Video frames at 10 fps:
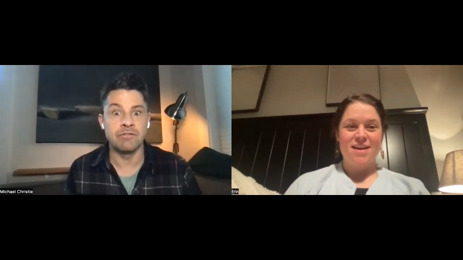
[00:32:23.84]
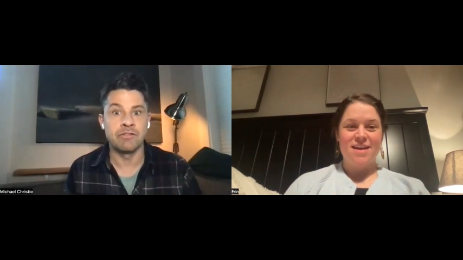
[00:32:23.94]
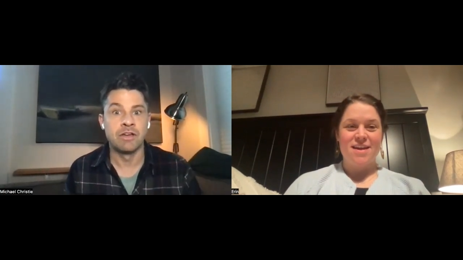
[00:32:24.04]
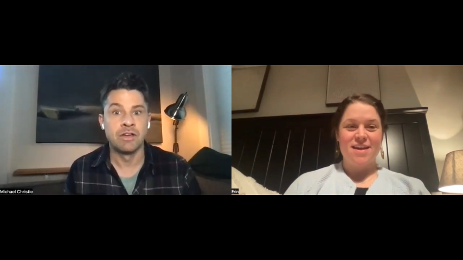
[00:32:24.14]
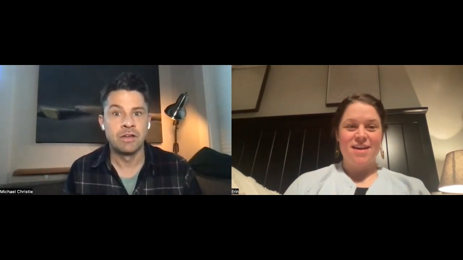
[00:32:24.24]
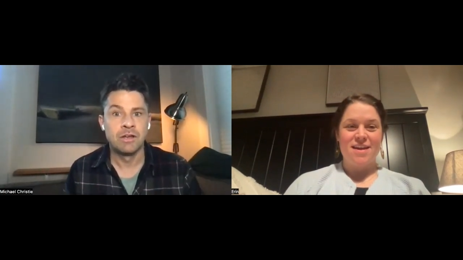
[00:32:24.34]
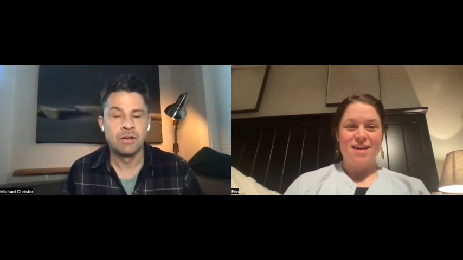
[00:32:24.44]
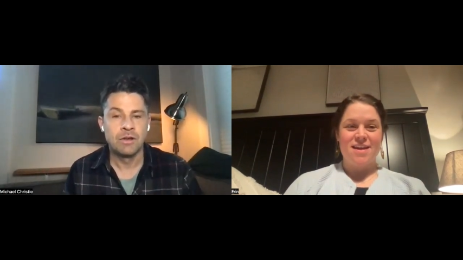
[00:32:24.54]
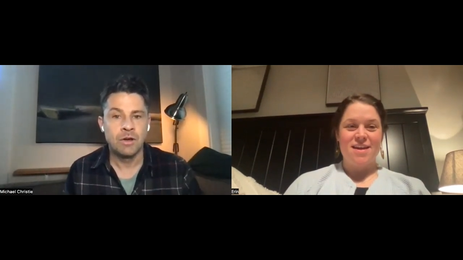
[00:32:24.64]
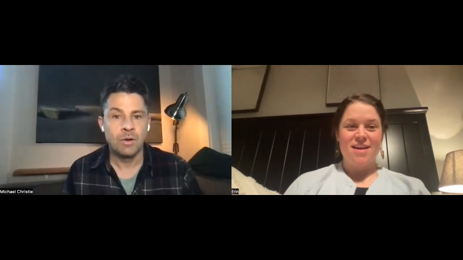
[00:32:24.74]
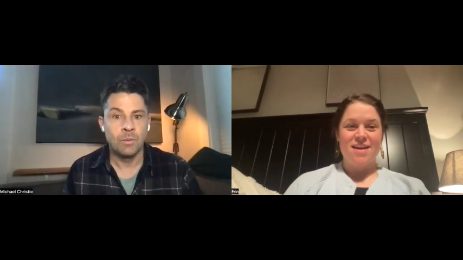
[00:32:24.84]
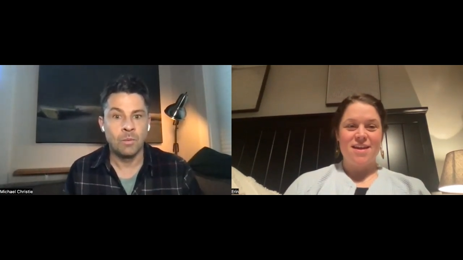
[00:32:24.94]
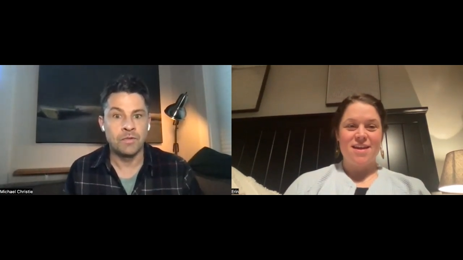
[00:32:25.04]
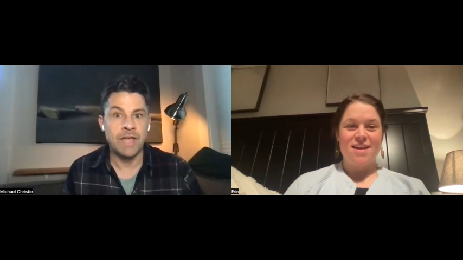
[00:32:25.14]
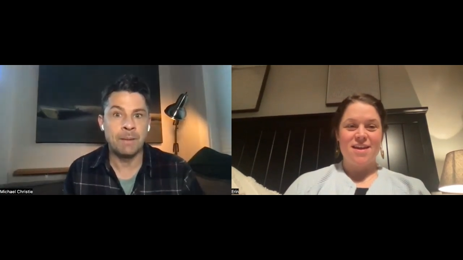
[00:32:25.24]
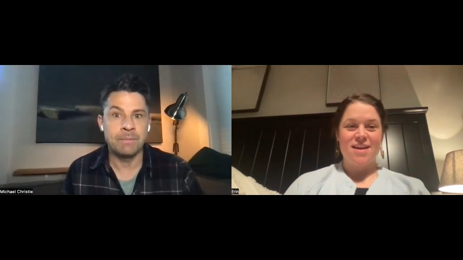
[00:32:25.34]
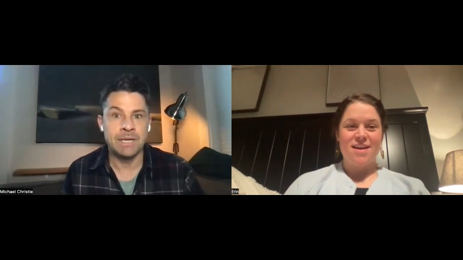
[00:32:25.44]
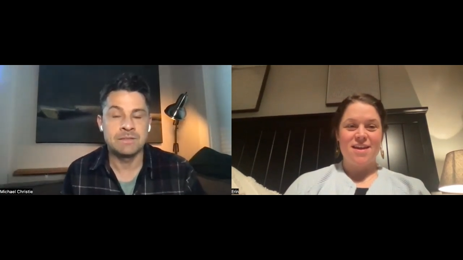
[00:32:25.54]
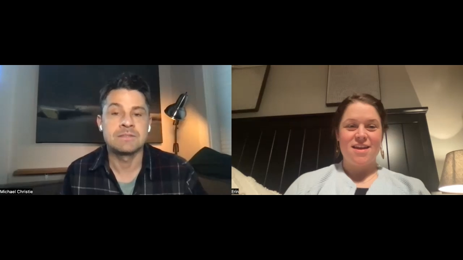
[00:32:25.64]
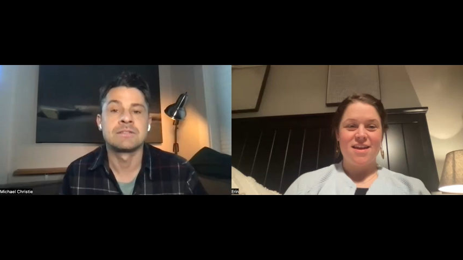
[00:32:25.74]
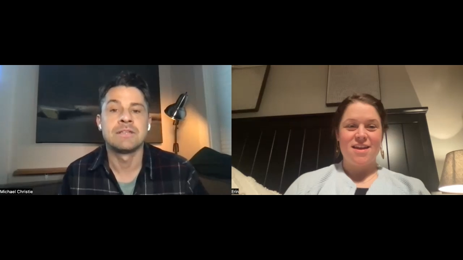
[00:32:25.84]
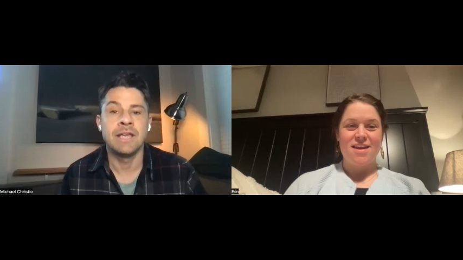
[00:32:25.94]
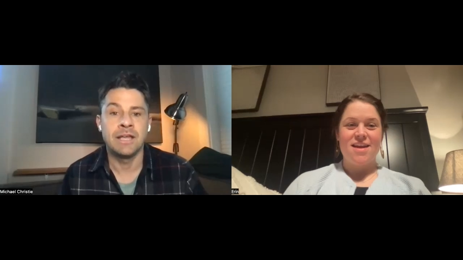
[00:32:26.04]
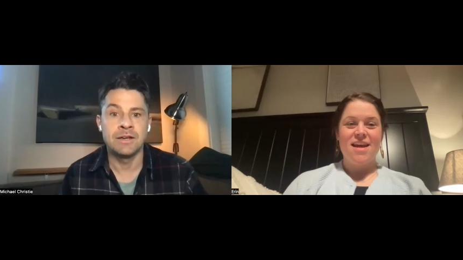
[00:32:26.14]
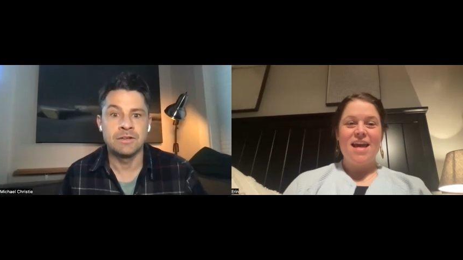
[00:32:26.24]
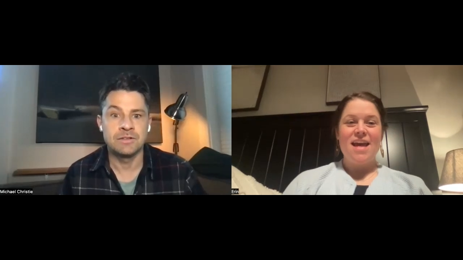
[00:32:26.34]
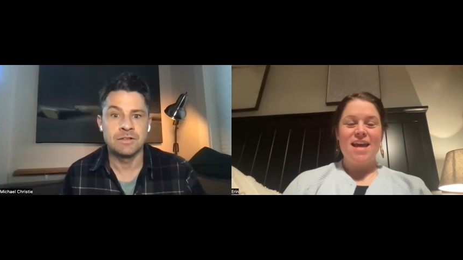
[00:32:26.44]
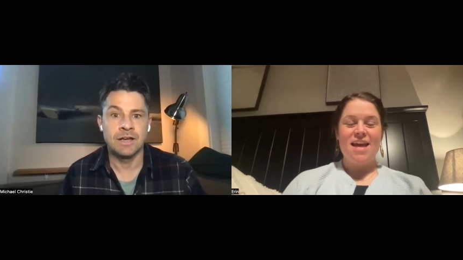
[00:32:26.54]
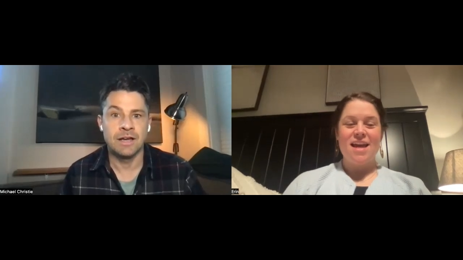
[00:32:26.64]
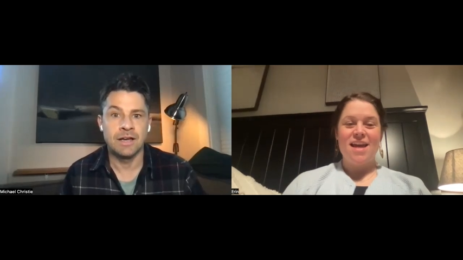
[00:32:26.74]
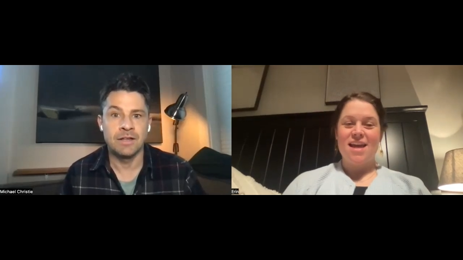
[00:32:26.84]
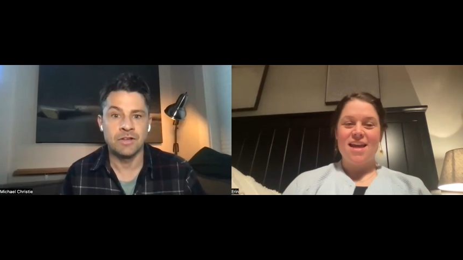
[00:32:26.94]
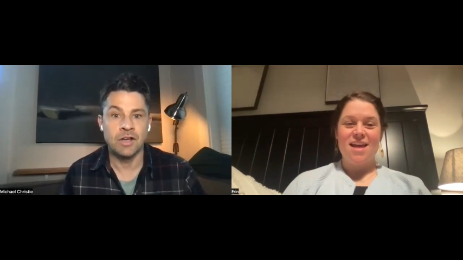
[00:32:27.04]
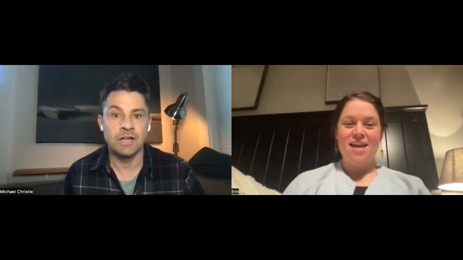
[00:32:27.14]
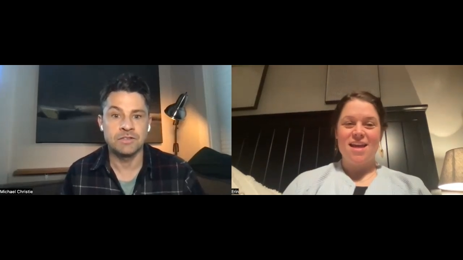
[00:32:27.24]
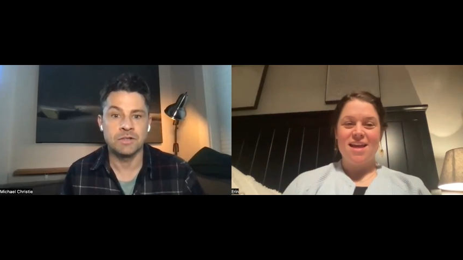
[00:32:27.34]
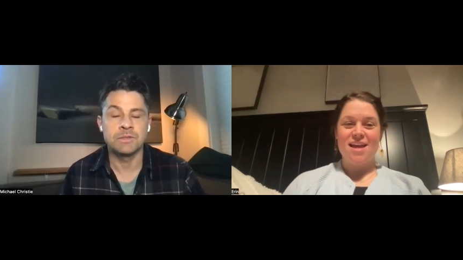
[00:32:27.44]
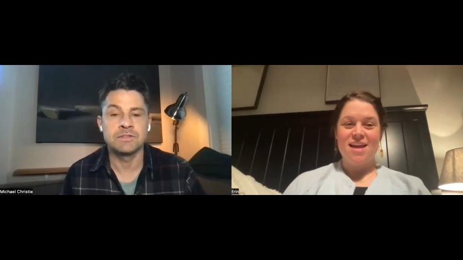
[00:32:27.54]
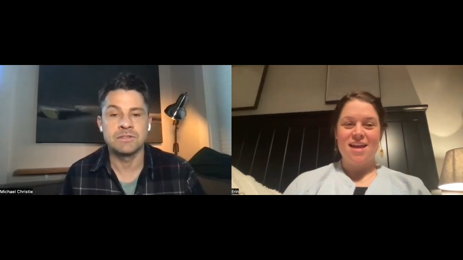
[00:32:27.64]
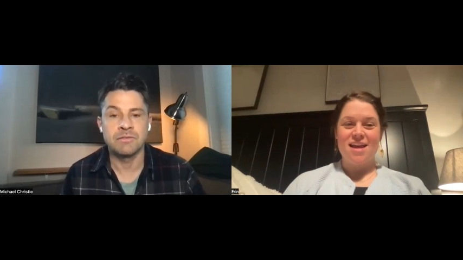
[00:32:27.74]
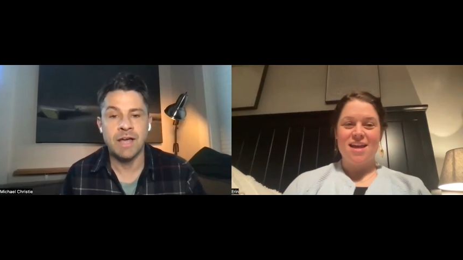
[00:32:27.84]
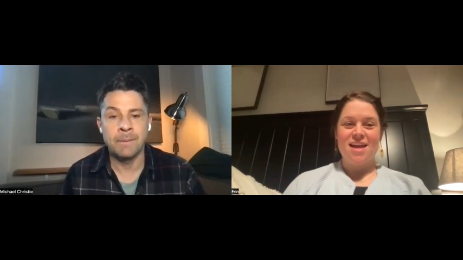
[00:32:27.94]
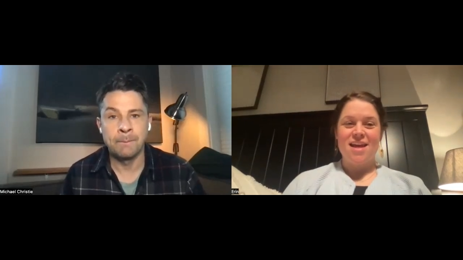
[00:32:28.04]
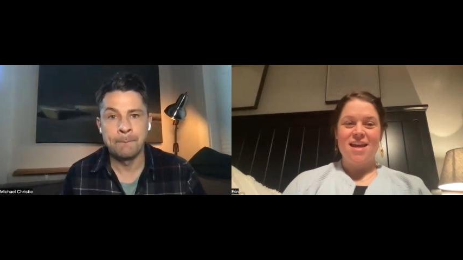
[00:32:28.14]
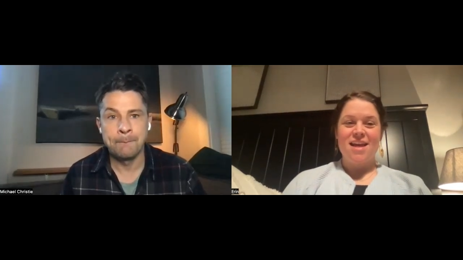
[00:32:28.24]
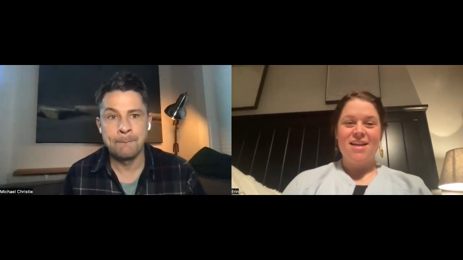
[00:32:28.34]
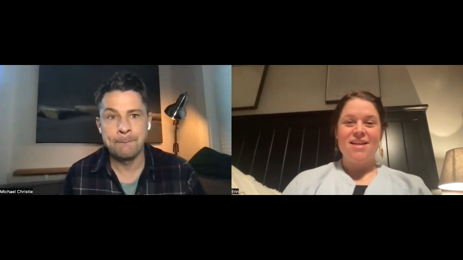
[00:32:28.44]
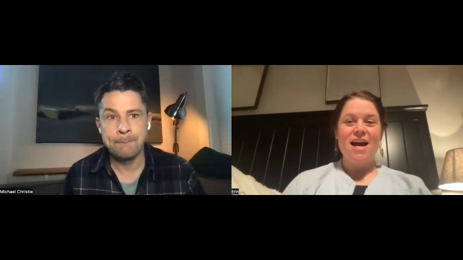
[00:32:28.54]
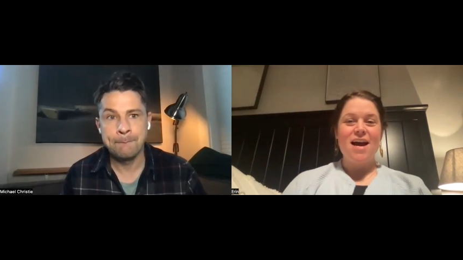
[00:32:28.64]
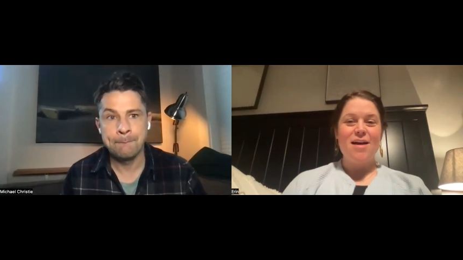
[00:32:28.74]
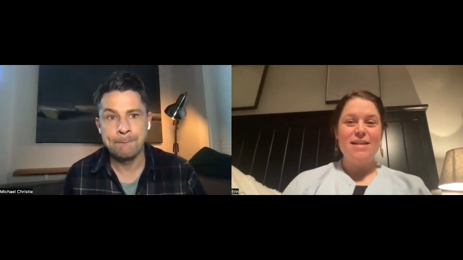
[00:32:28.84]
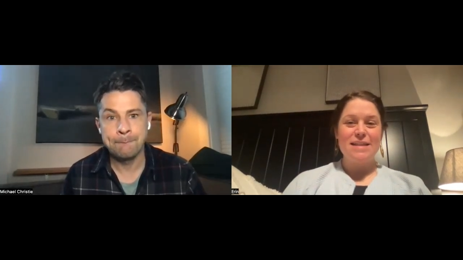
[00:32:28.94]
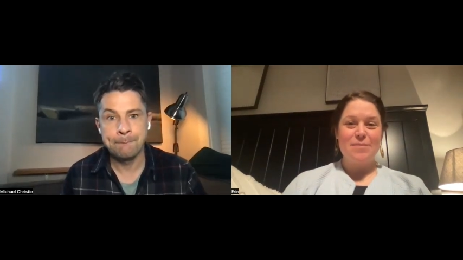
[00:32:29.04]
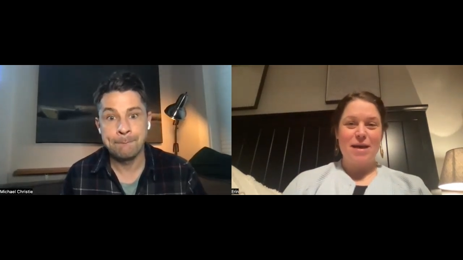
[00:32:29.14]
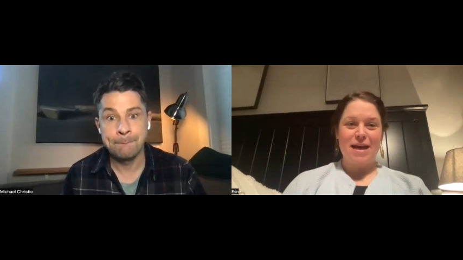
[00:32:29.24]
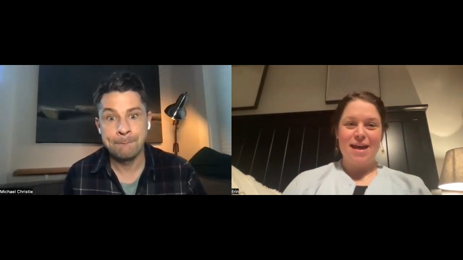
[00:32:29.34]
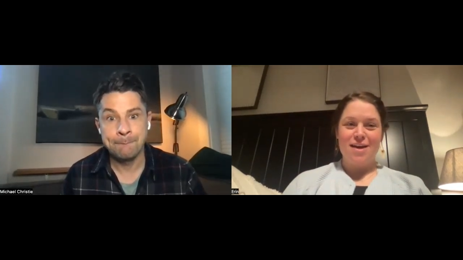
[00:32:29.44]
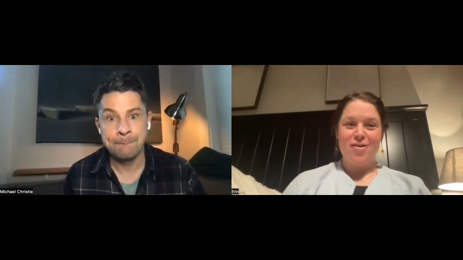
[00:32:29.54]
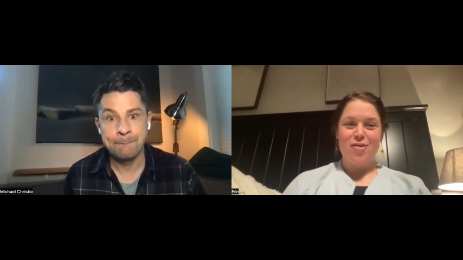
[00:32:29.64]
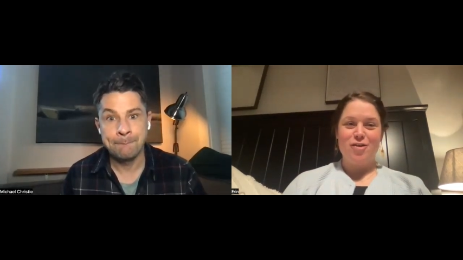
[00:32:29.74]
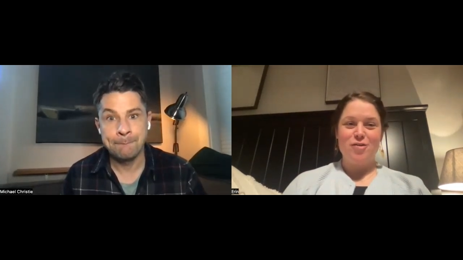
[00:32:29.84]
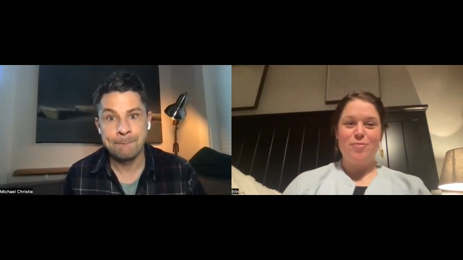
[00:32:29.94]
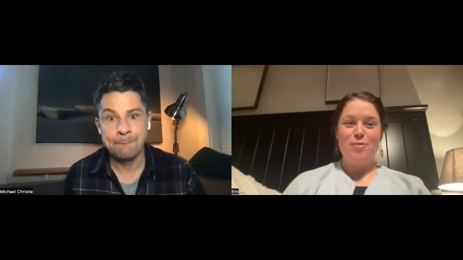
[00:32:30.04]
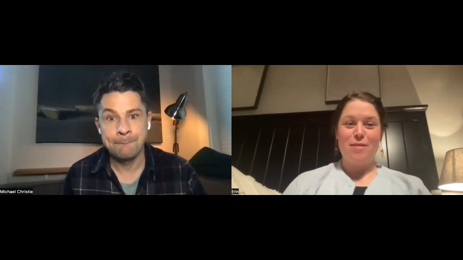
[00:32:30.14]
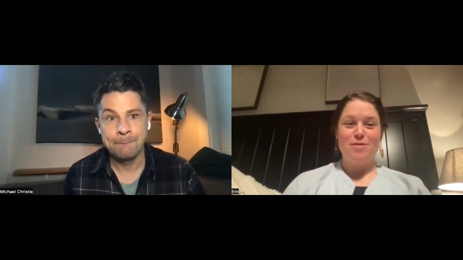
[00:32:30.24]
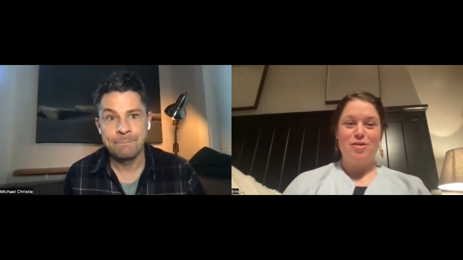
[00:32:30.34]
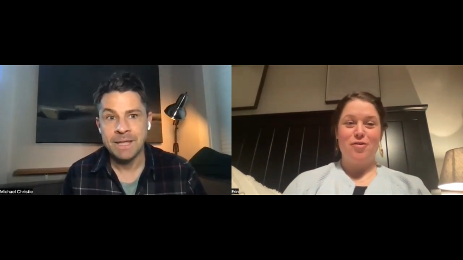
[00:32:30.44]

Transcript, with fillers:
Speaker 1: of what that means and uh, the consequences of that.
Speaker 2: Uh, is it big, or do you, perhaps you